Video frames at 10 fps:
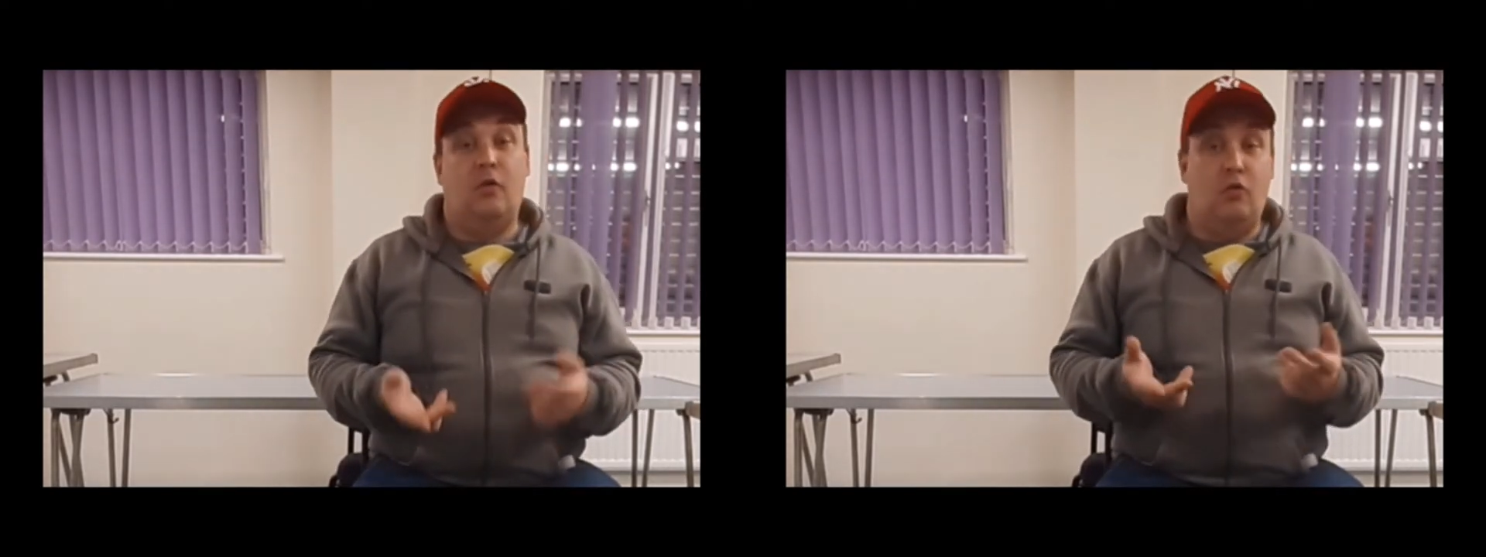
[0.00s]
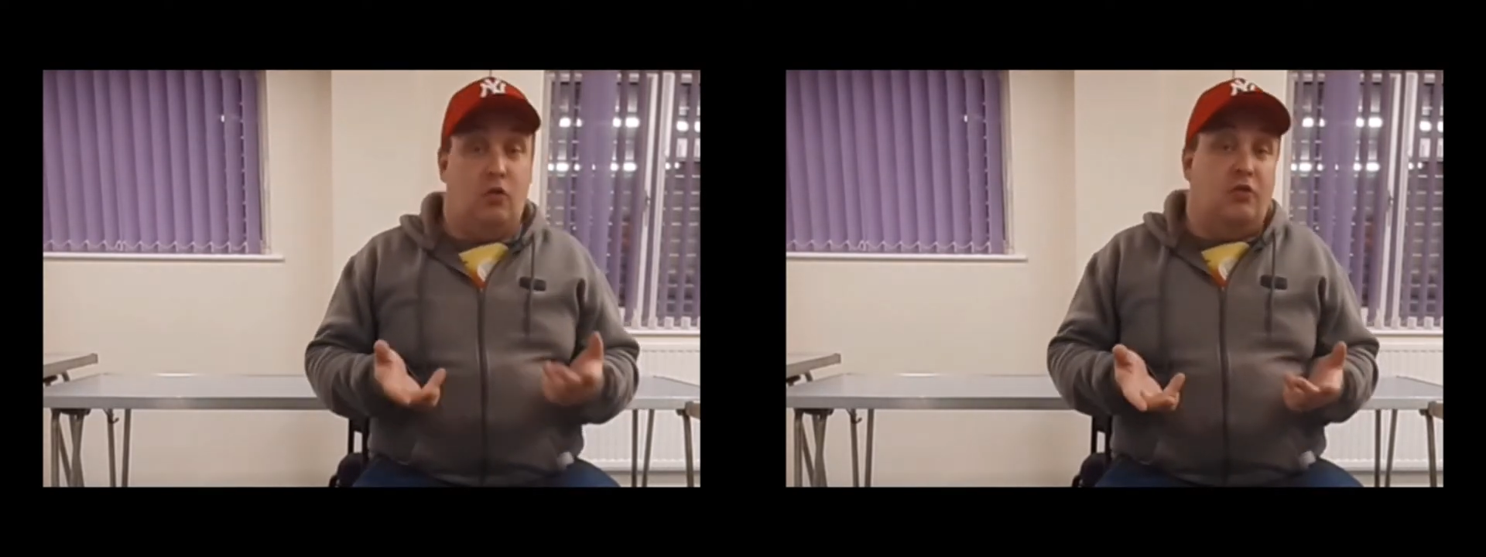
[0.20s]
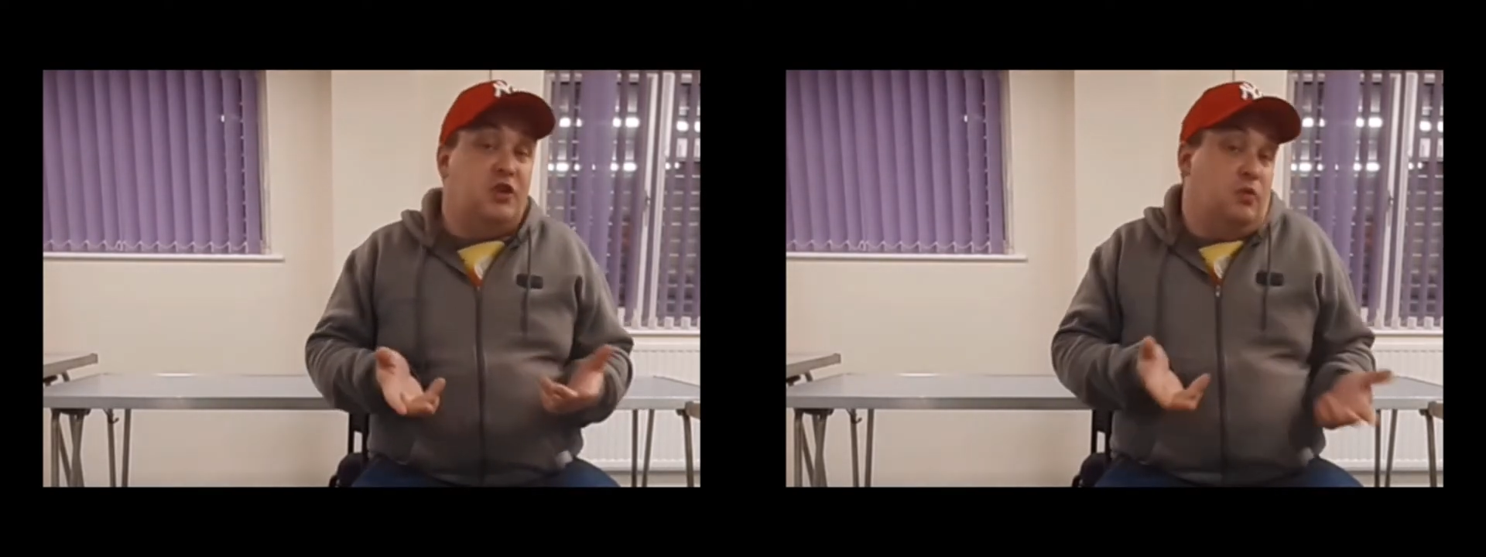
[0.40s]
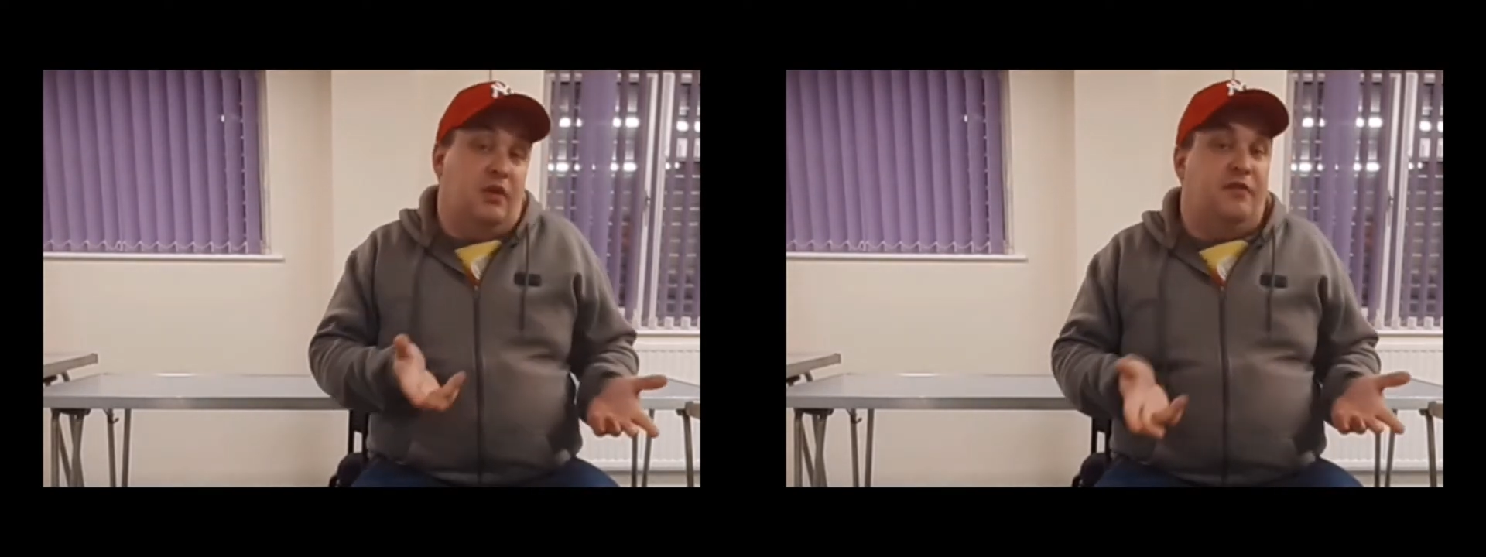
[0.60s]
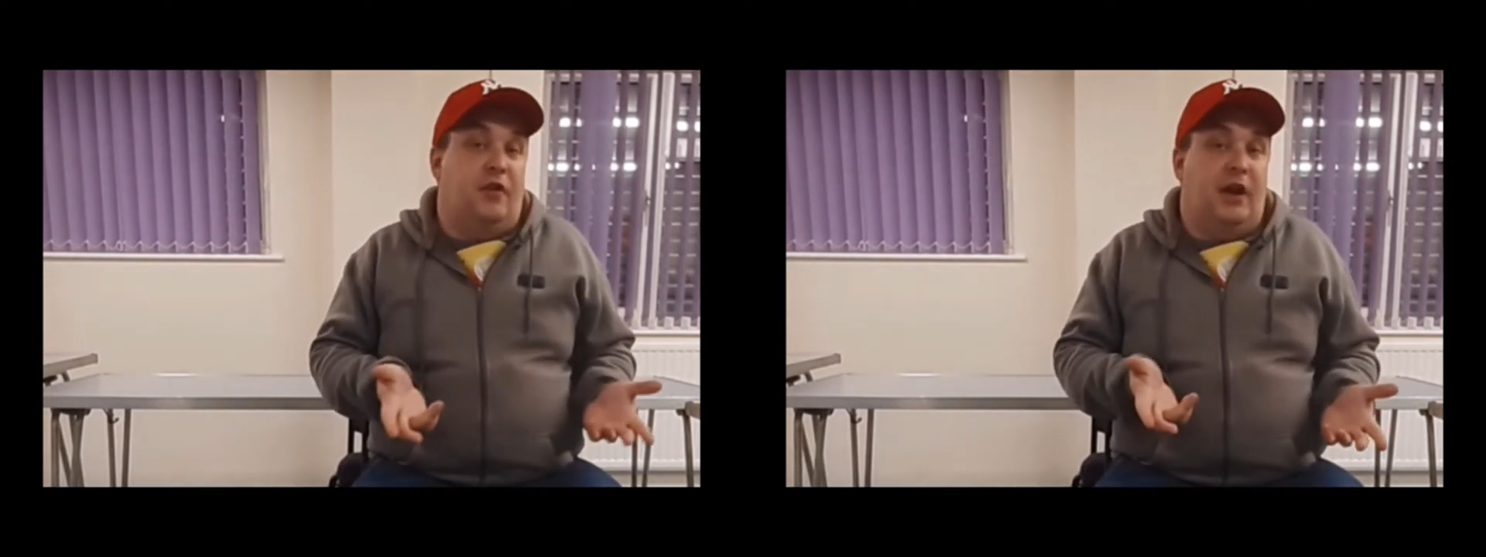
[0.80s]
or you
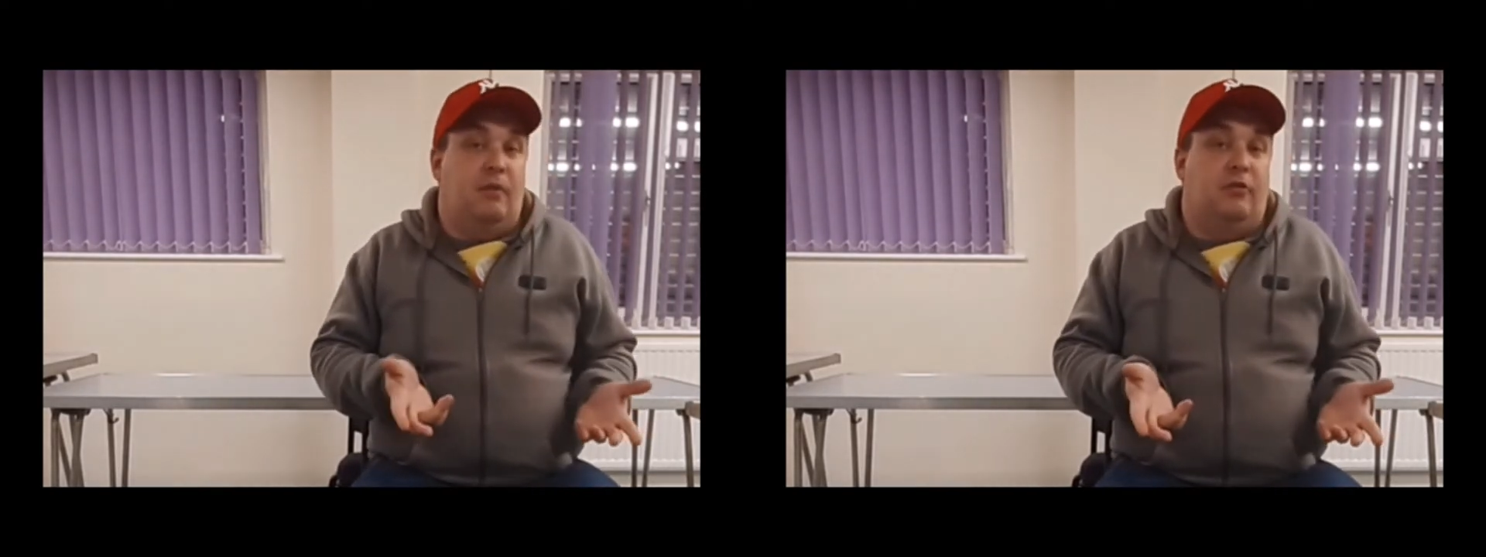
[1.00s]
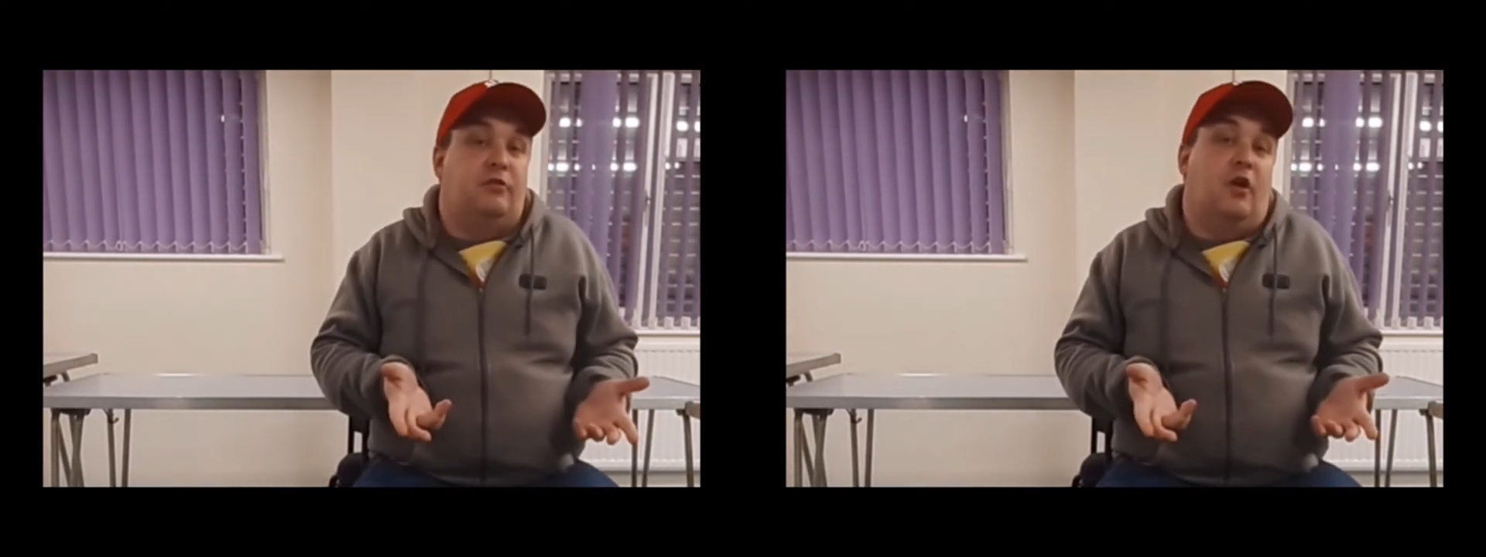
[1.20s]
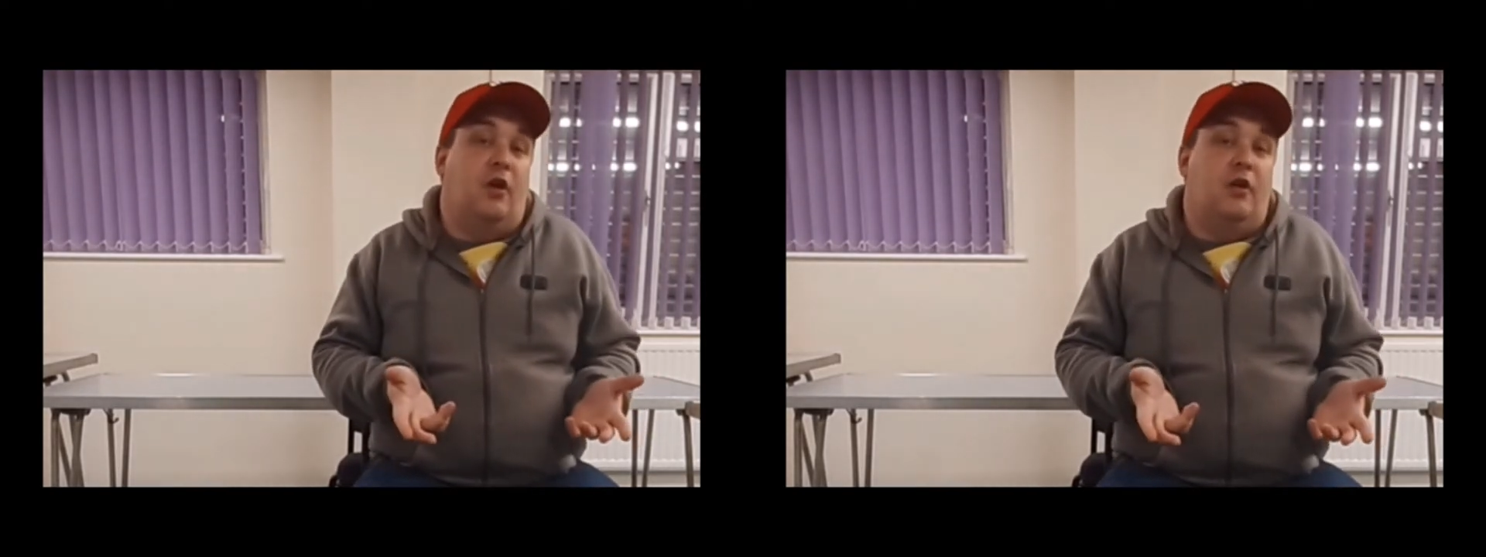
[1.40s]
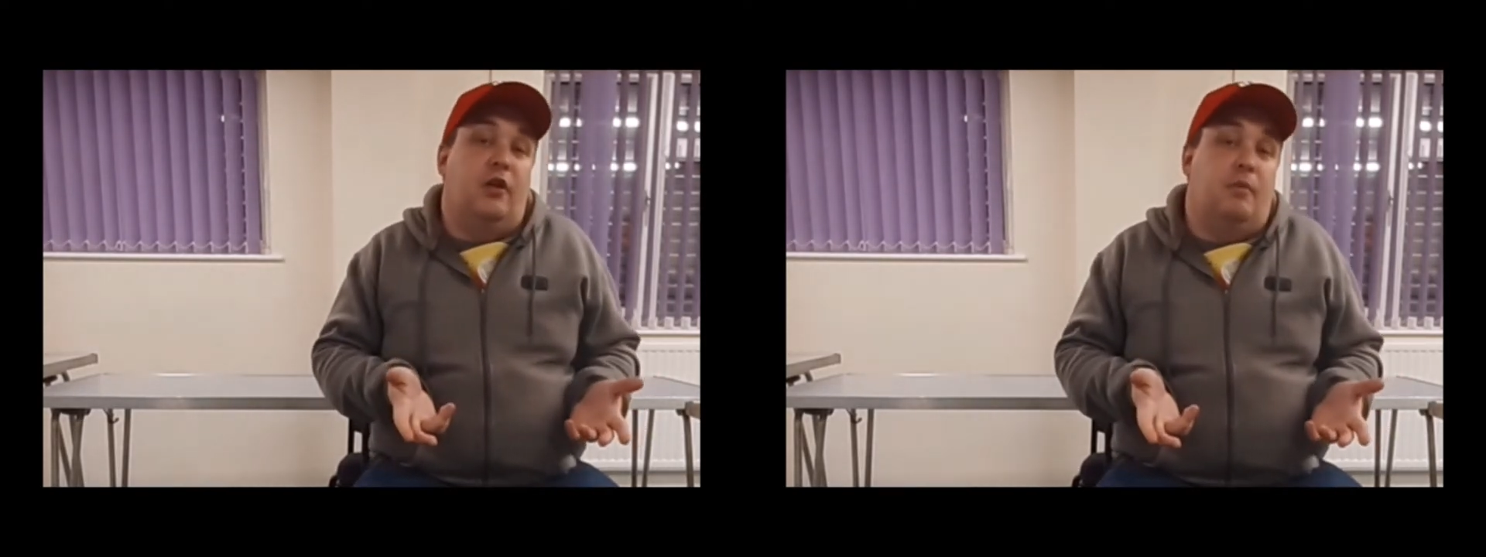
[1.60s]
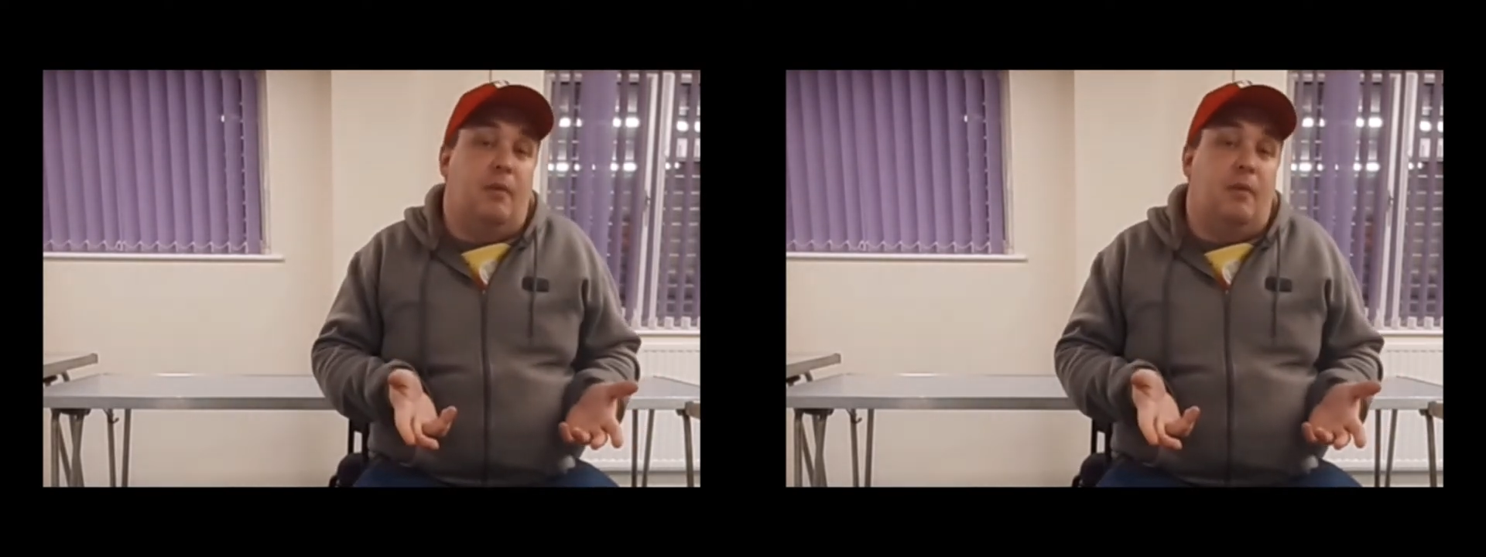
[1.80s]
want to find out what's going on in